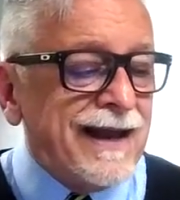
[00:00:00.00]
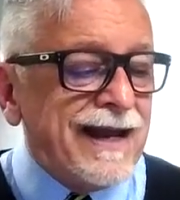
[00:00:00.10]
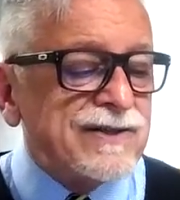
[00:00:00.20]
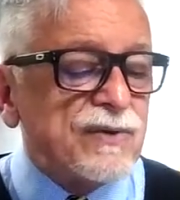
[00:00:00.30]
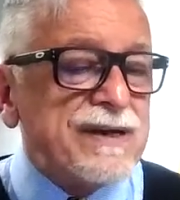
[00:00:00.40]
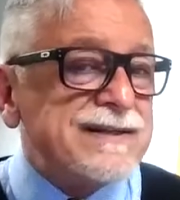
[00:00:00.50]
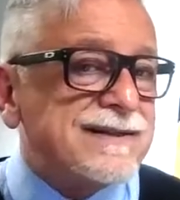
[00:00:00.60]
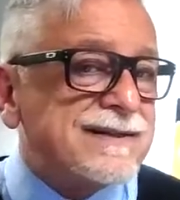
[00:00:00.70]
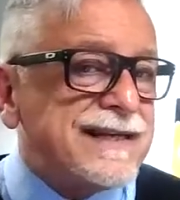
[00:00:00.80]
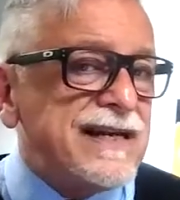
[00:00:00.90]
And so we
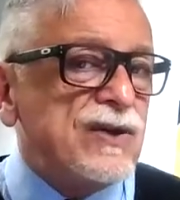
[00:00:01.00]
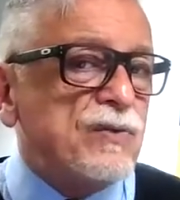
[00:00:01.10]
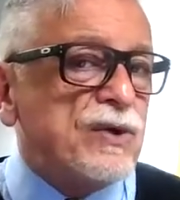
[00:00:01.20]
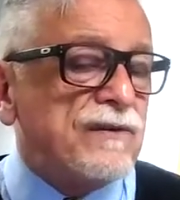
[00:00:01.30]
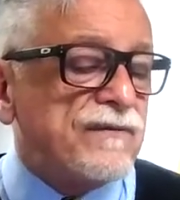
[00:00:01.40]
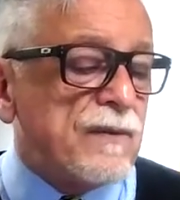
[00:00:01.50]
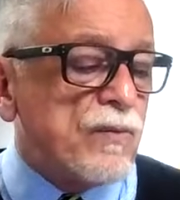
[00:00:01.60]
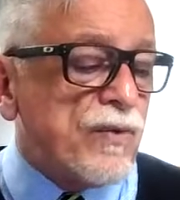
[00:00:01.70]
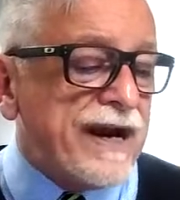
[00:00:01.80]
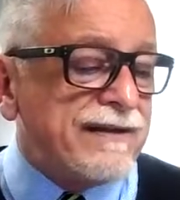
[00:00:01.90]
see the world
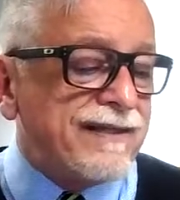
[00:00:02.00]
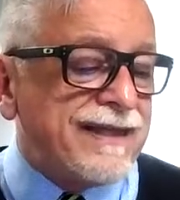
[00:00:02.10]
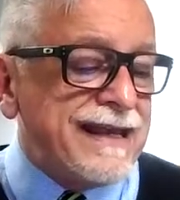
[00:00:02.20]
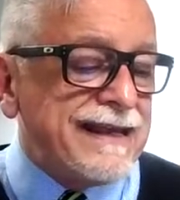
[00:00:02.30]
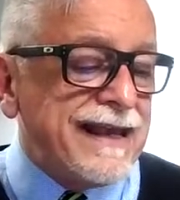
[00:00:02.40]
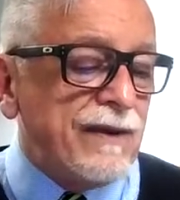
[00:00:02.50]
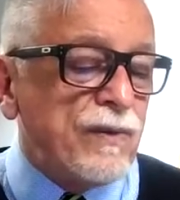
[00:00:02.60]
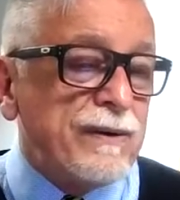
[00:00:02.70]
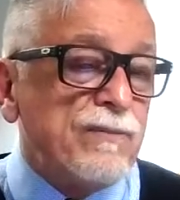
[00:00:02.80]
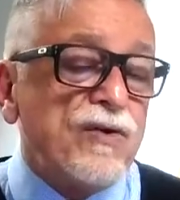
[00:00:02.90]
from right thinking.
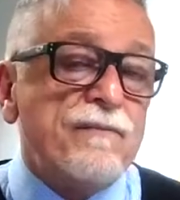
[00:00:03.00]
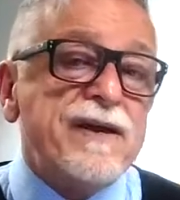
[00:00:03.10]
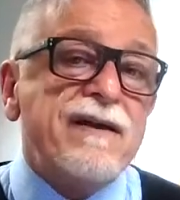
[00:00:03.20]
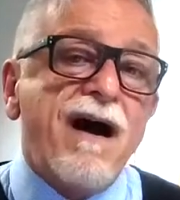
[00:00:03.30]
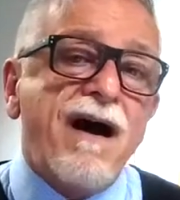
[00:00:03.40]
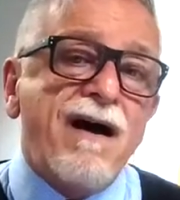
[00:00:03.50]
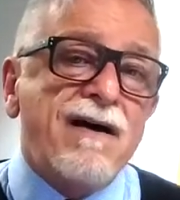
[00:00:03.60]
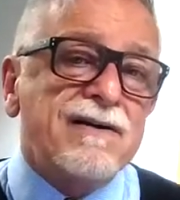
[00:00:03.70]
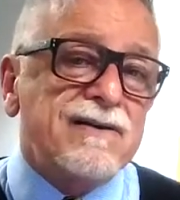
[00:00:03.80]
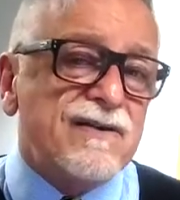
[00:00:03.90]
We move
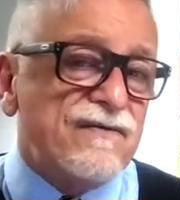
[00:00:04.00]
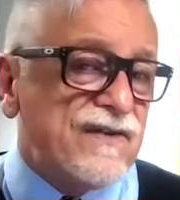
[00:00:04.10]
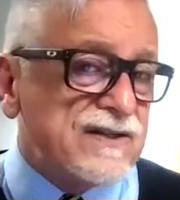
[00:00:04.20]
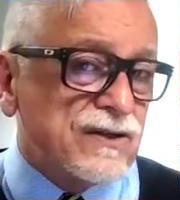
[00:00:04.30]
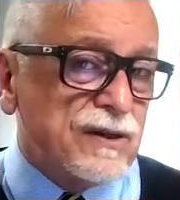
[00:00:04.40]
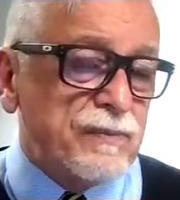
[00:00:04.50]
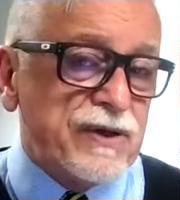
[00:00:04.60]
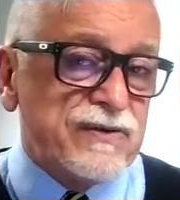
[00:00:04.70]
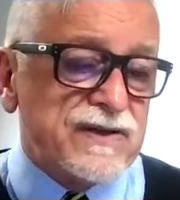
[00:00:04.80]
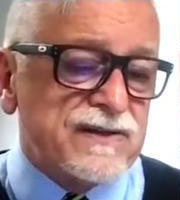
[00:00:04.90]
beyond the physical
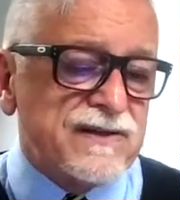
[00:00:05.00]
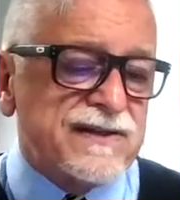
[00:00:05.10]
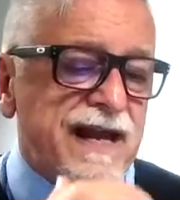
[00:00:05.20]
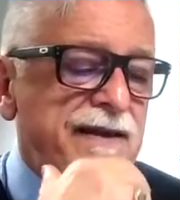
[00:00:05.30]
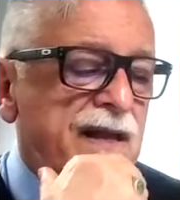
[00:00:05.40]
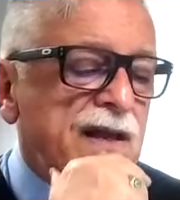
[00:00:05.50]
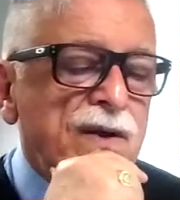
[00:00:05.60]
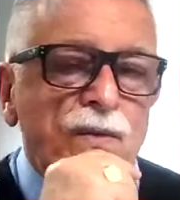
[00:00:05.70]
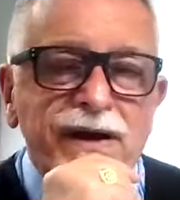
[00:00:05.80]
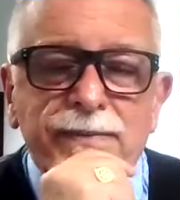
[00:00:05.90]
appearances and say,
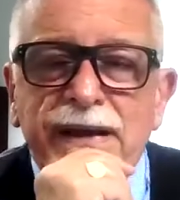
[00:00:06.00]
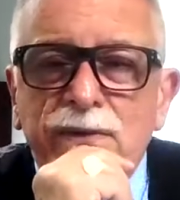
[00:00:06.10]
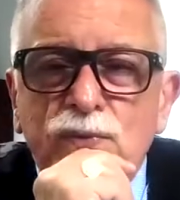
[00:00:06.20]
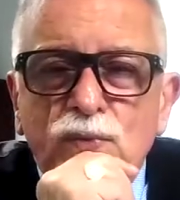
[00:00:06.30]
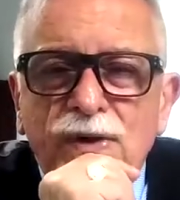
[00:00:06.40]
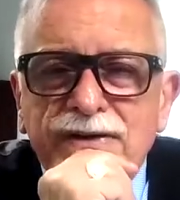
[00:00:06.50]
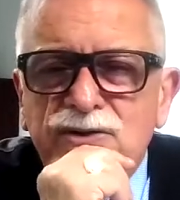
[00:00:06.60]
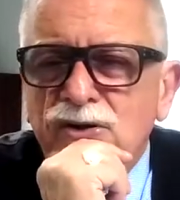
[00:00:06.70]
wait a minute, what